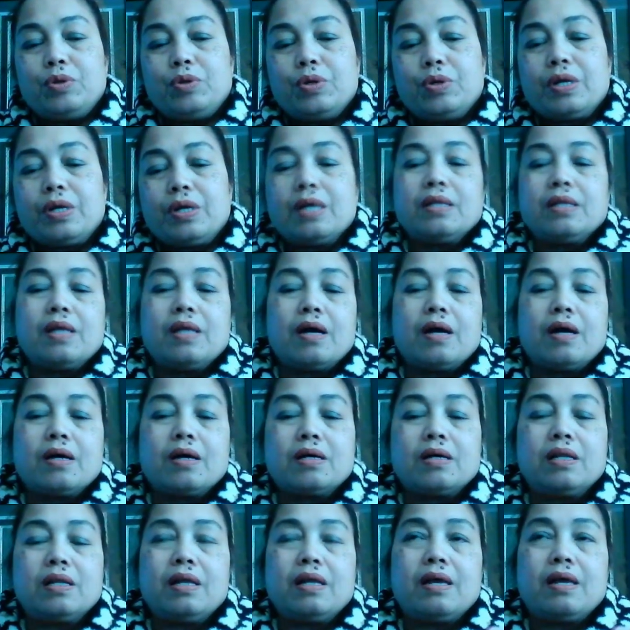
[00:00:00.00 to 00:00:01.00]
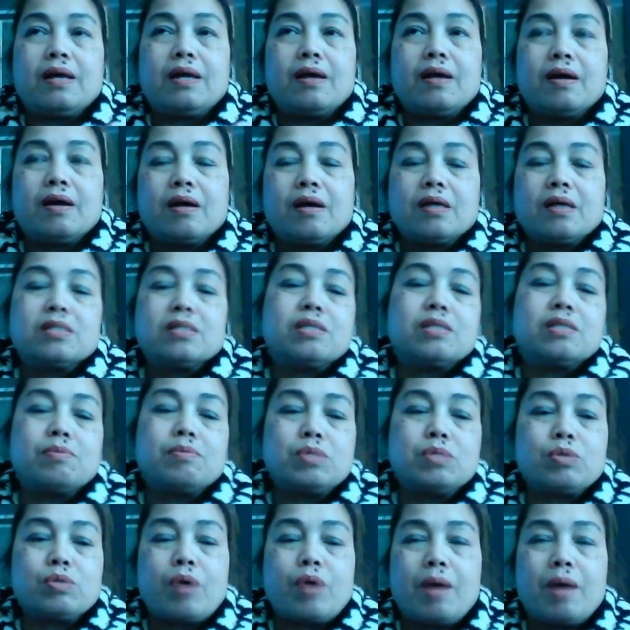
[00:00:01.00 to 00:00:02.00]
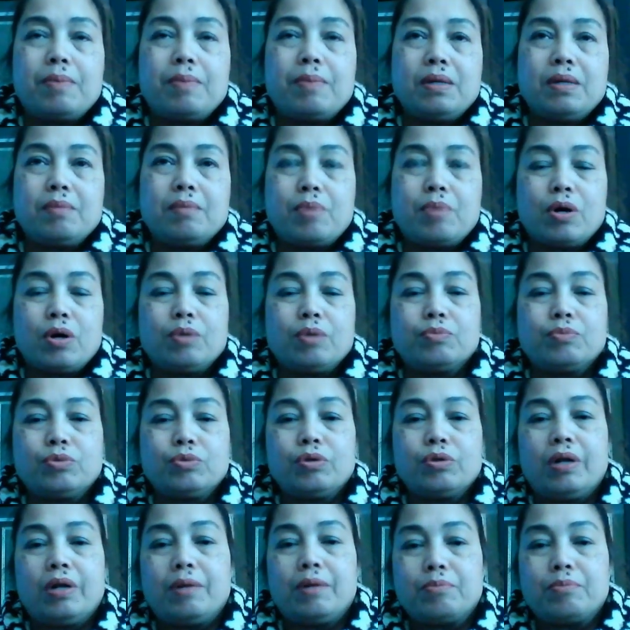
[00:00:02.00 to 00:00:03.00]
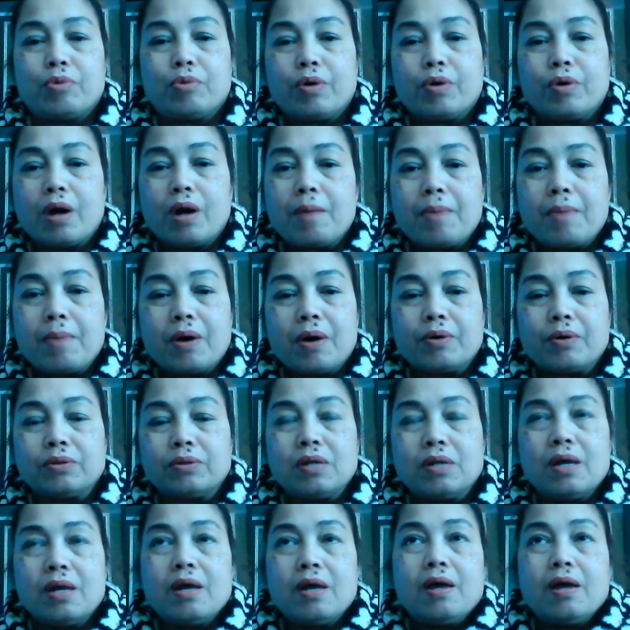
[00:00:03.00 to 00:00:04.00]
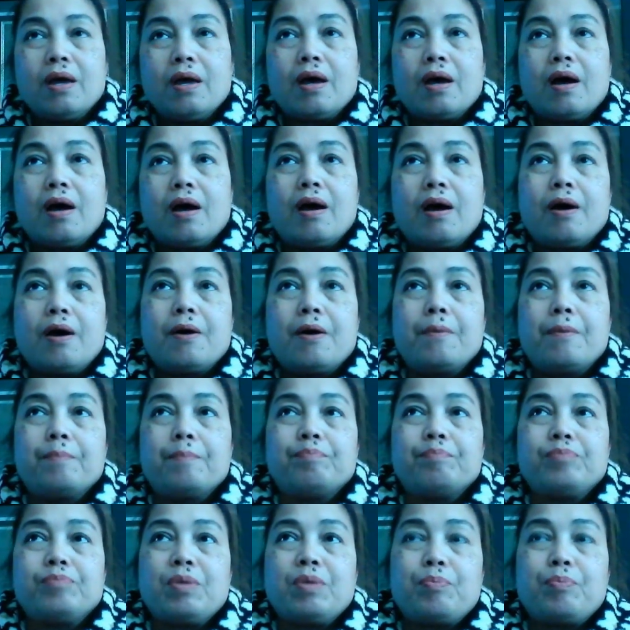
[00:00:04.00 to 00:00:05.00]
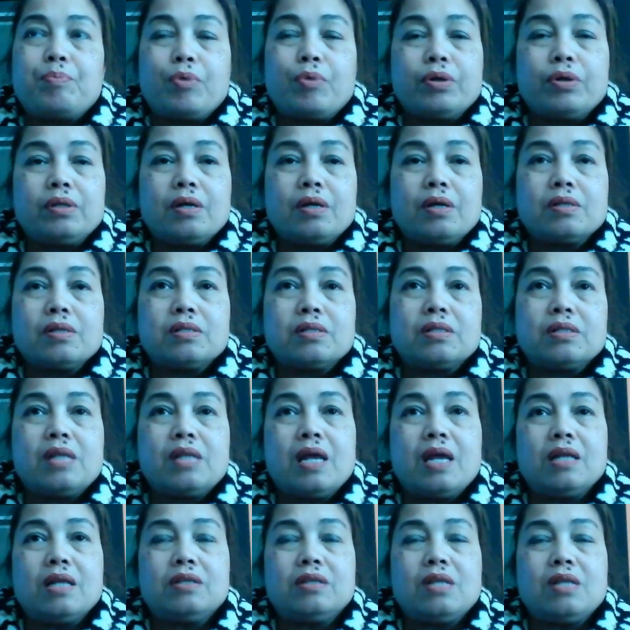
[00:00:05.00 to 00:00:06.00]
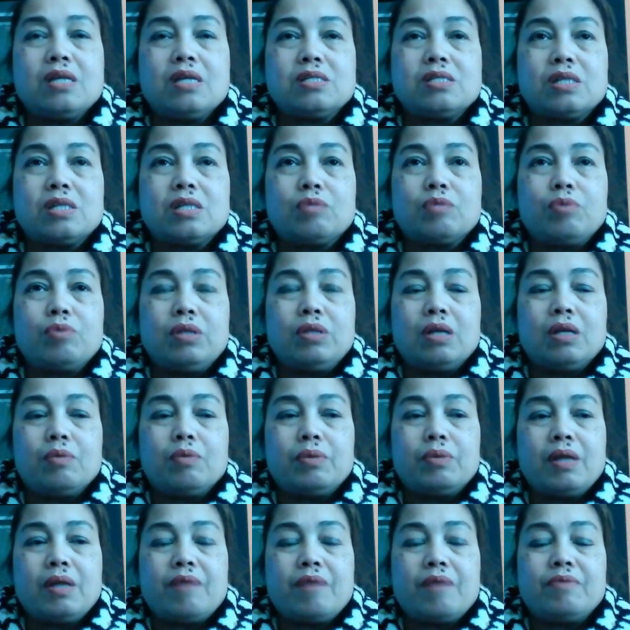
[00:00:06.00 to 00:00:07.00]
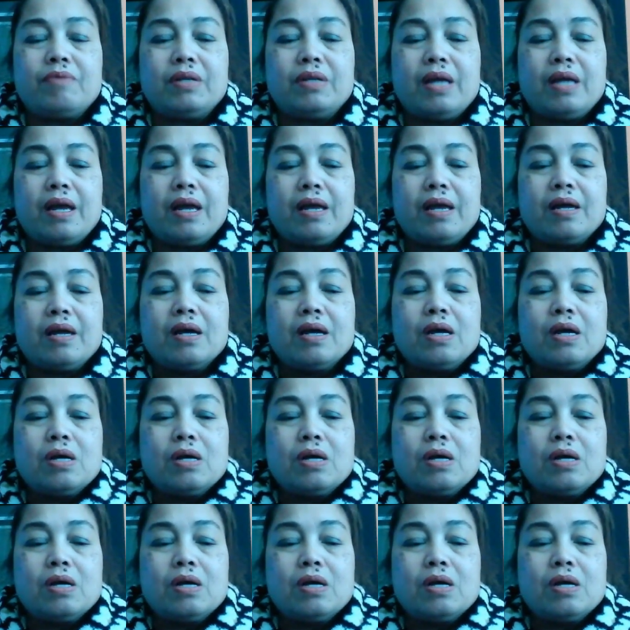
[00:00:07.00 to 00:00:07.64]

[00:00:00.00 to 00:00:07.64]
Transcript: you can click subscribe in the bottom to learn more about important daily things that we deal with every day.